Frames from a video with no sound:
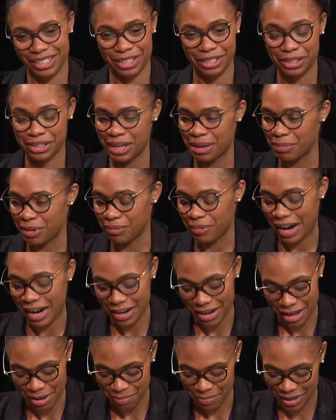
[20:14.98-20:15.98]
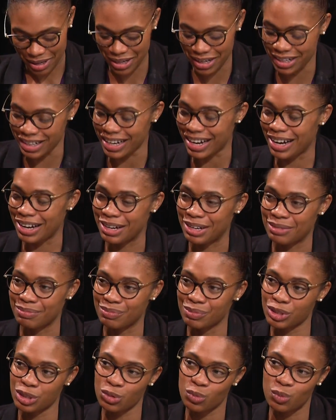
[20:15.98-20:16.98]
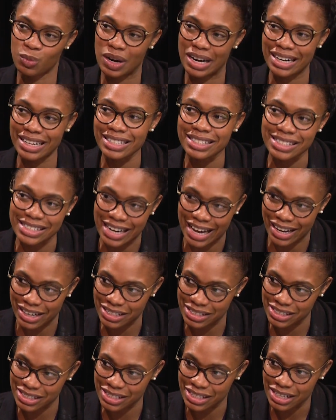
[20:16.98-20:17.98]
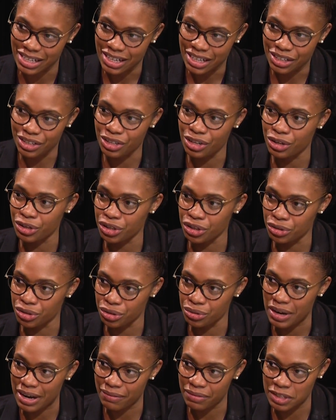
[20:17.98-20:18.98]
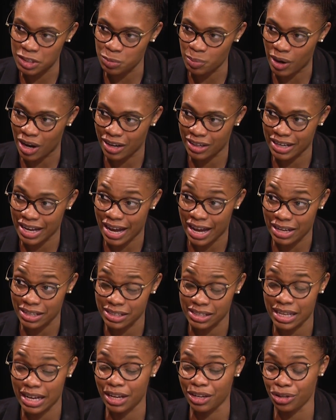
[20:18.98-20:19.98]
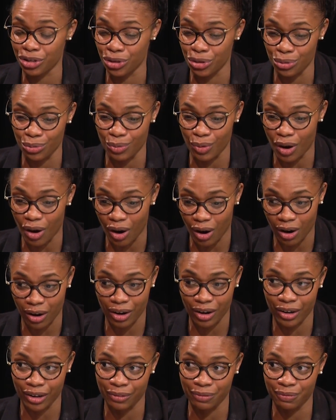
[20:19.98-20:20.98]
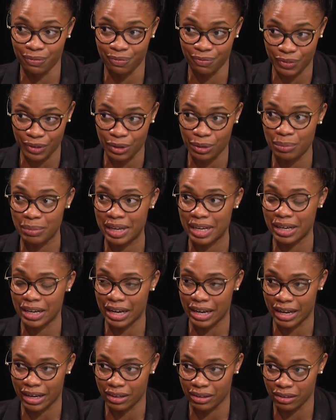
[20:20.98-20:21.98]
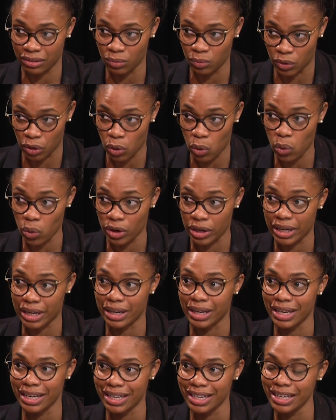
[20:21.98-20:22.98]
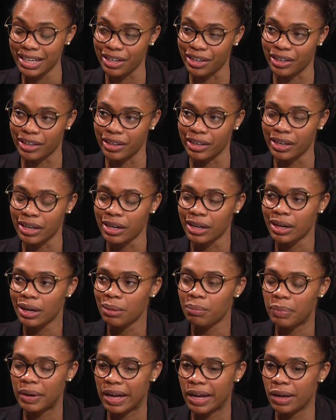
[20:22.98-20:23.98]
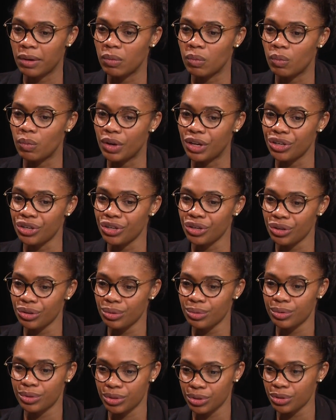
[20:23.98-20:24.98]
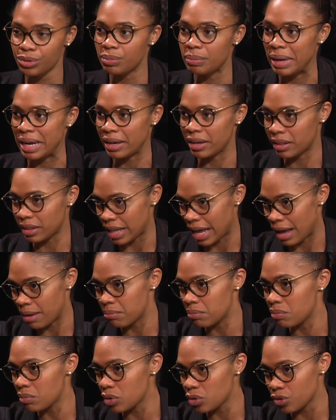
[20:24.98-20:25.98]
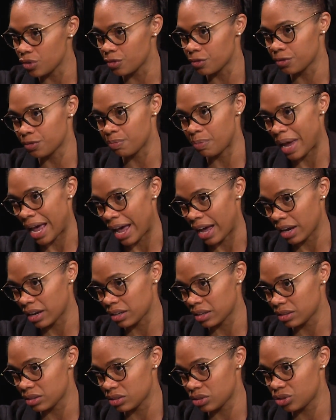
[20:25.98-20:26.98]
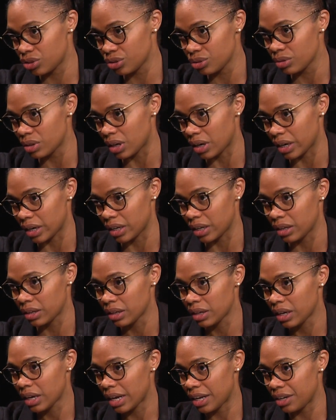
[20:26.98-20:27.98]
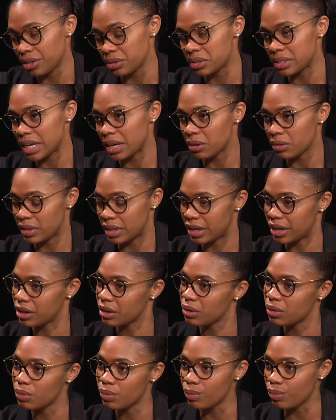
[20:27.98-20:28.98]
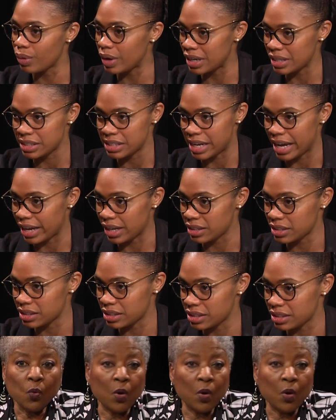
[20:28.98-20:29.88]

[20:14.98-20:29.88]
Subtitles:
It's coming right up. So what is next? You know, you do have these podcasts that you are filming and recording here, but when you do make that move back to Ghana and you settled there, what is next?